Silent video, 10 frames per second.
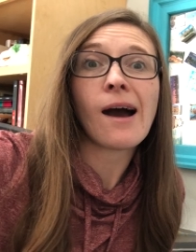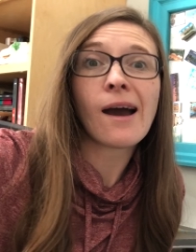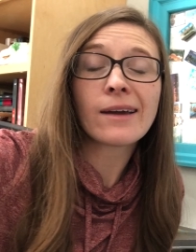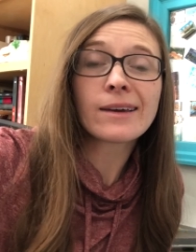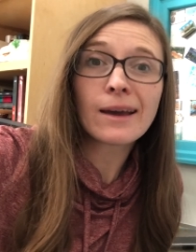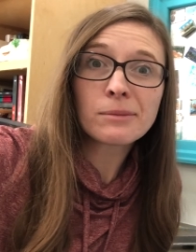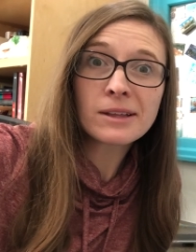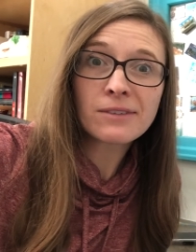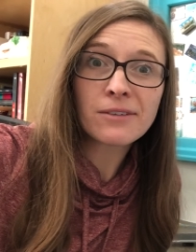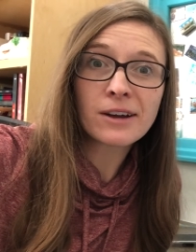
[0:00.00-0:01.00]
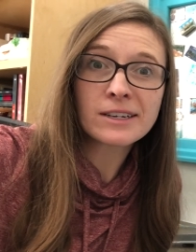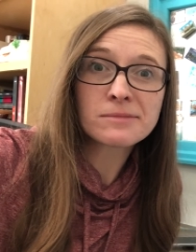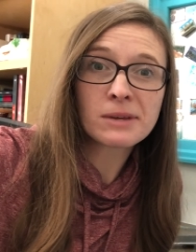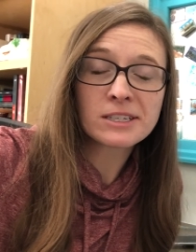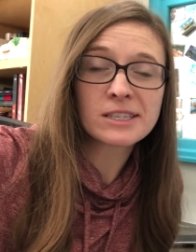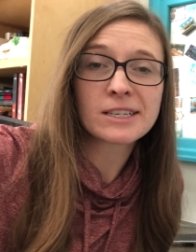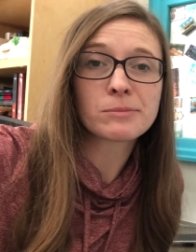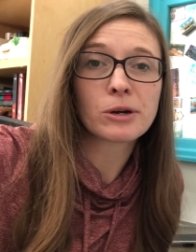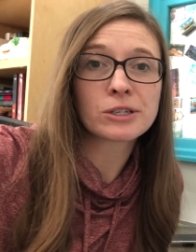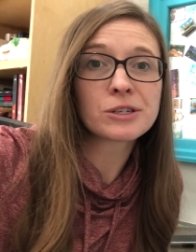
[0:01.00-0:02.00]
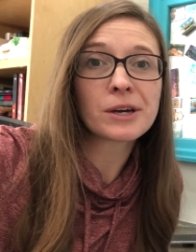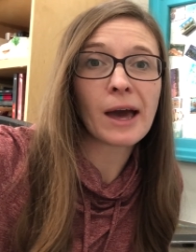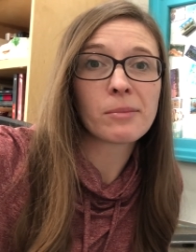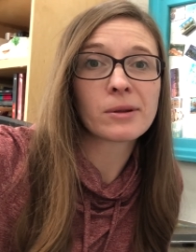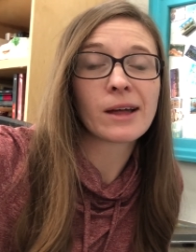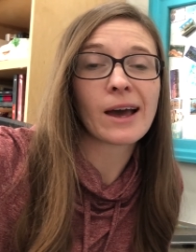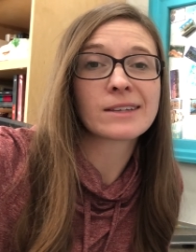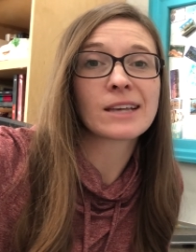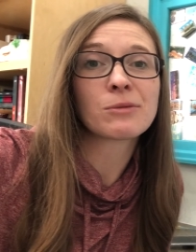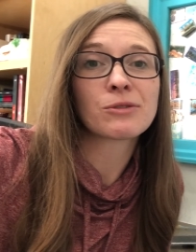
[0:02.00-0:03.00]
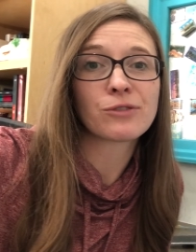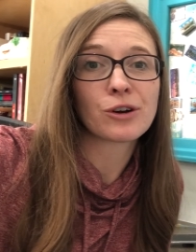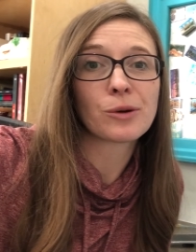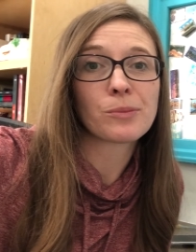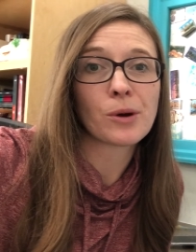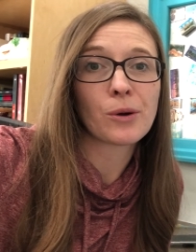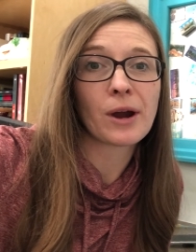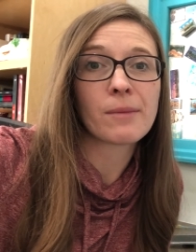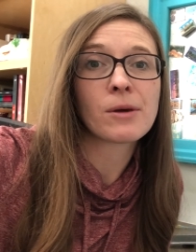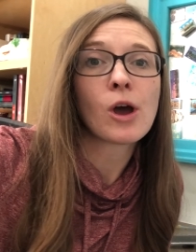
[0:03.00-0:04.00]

I can't believe I forgot to mention this. Personal Capital has a referral program.